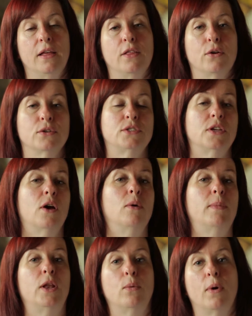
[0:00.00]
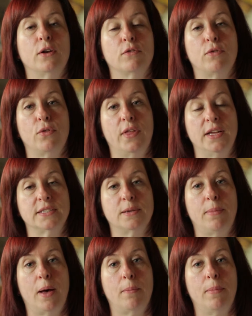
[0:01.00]
There are so many wonderful things
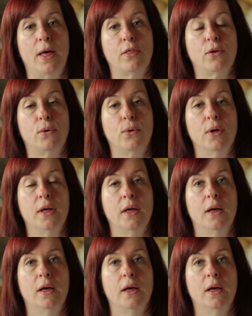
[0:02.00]
about Bethel.